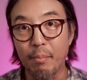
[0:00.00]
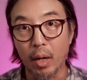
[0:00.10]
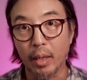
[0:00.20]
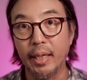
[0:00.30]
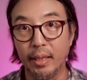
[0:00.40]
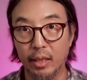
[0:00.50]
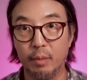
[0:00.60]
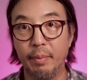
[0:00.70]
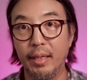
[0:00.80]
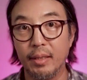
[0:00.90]
marketing the
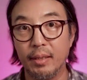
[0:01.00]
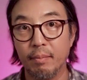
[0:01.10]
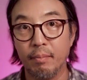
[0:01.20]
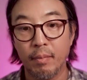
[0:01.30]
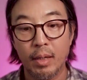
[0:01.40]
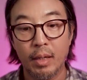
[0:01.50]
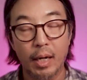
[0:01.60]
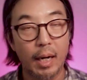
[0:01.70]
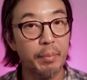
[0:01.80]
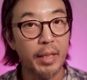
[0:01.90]
space.
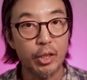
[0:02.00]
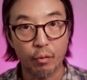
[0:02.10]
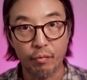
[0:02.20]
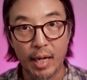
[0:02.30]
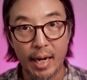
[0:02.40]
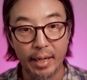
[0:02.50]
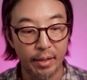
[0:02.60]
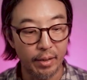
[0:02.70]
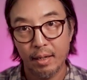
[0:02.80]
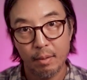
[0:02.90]
Update your
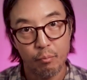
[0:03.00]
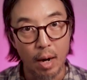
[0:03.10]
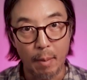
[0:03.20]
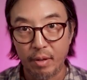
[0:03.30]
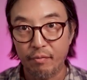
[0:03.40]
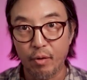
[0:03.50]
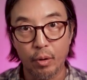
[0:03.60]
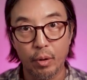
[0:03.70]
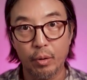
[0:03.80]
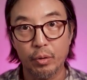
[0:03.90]
flyer, property
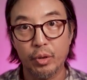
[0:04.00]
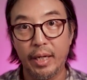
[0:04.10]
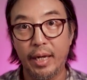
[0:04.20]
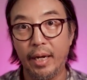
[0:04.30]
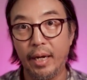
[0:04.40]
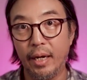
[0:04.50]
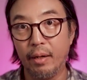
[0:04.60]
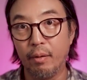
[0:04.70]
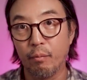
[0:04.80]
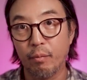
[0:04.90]
photos,
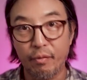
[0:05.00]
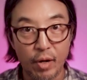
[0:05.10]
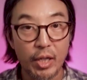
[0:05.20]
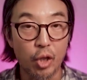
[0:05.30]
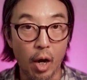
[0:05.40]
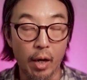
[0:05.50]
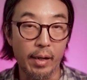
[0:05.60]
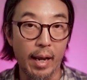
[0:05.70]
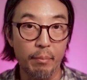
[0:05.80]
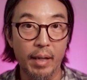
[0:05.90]
and refresh
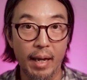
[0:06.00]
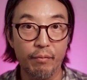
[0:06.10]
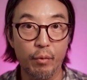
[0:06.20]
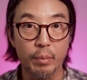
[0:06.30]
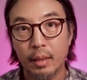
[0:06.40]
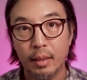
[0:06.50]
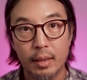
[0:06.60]
online platforms.